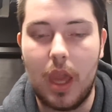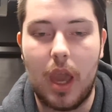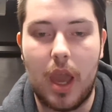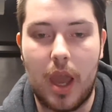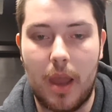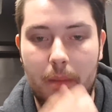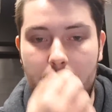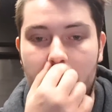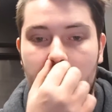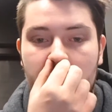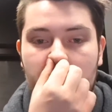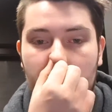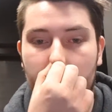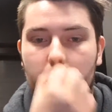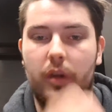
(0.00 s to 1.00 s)

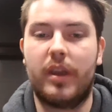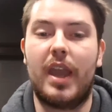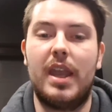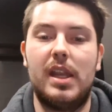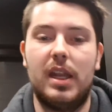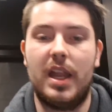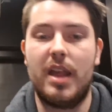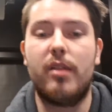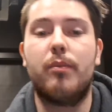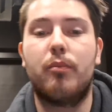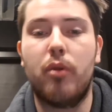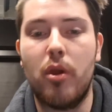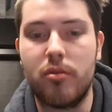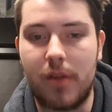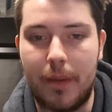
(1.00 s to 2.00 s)
because I thought, okay, let's
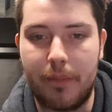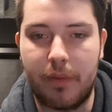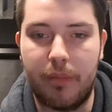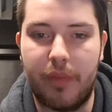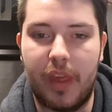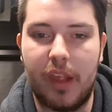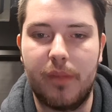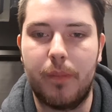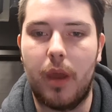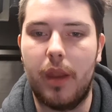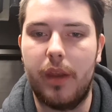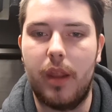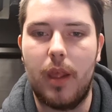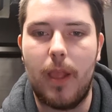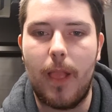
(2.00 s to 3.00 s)
program some things,
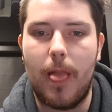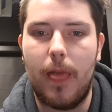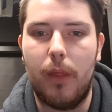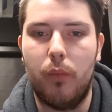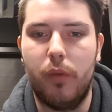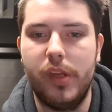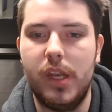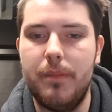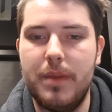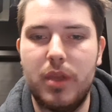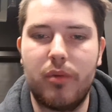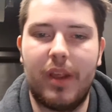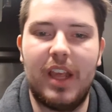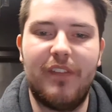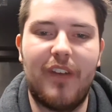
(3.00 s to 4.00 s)
but wouldn't it be
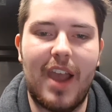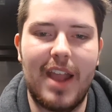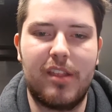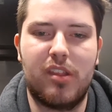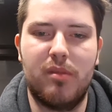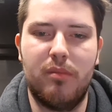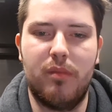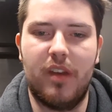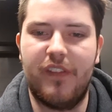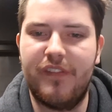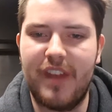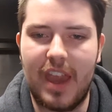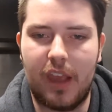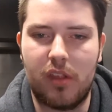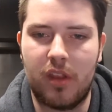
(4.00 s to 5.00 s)
great if I had some
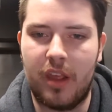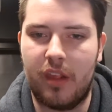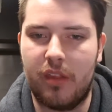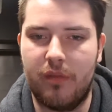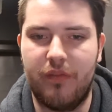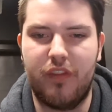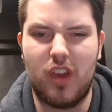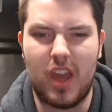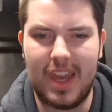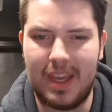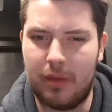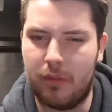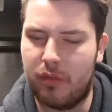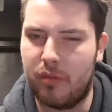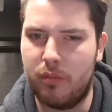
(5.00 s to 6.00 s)
effects, like some
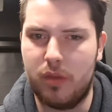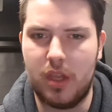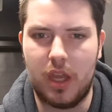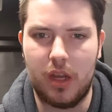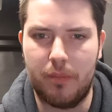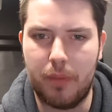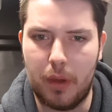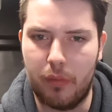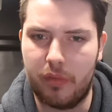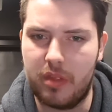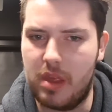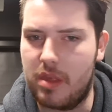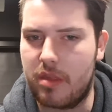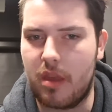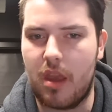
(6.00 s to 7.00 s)
flyouts, some colour
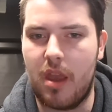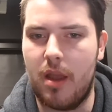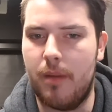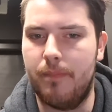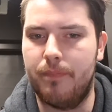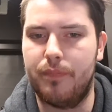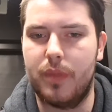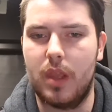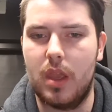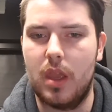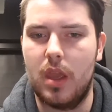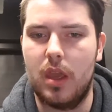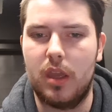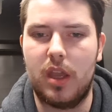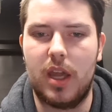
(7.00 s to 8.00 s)
pulses,
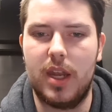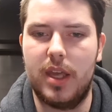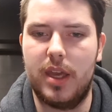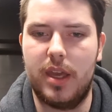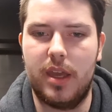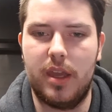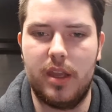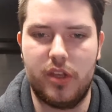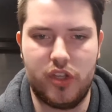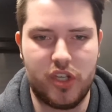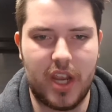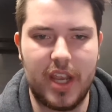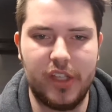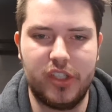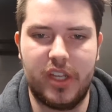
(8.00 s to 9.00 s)
colour
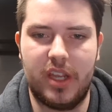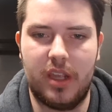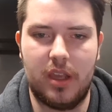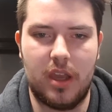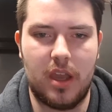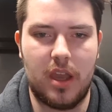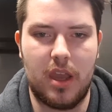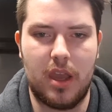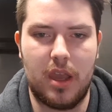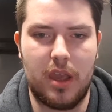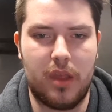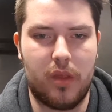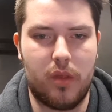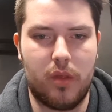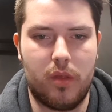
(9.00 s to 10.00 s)
changing,
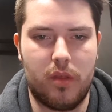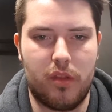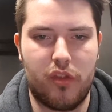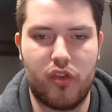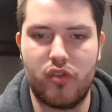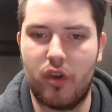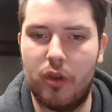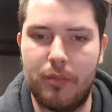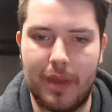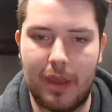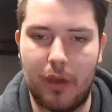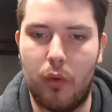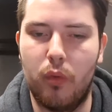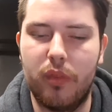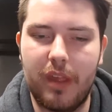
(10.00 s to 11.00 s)
strobing,
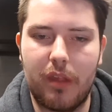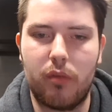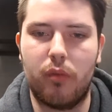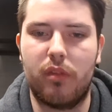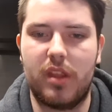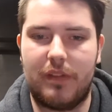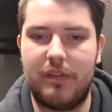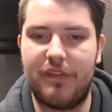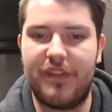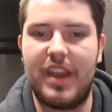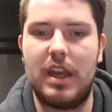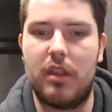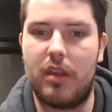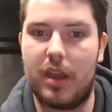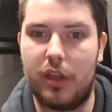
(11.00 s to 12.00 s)
all that sort of stuff on
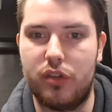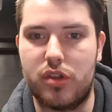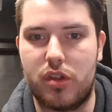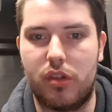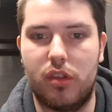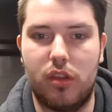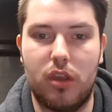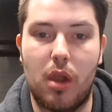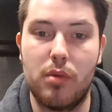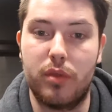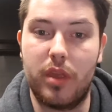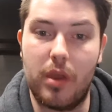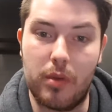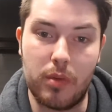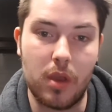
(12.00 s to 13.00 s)
faders that I can just go
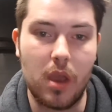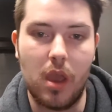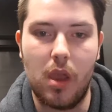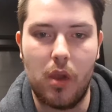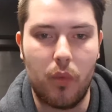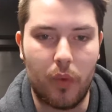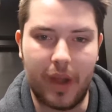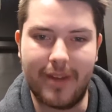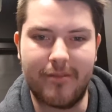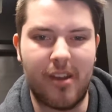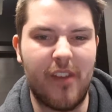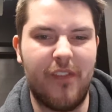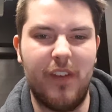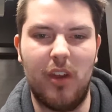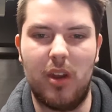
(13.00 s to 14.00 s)
to whenever
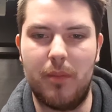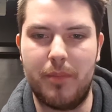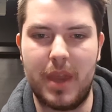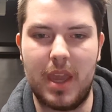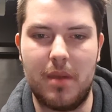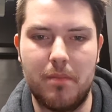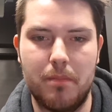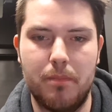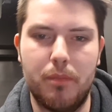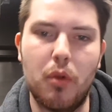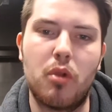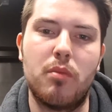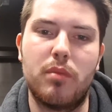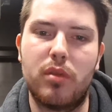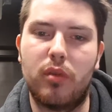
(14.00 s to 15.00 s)
I feel a big
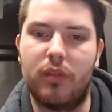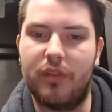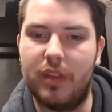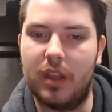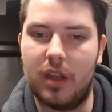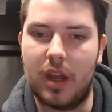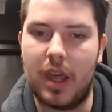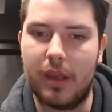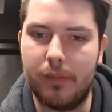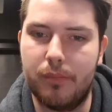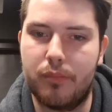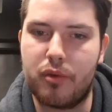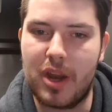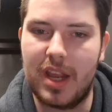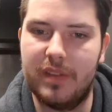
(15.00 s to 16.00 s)
boom, sort of
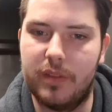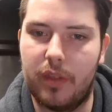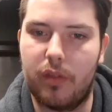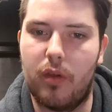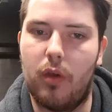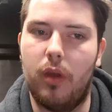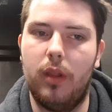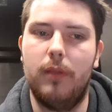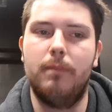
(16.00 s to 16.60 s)
like breaking the song.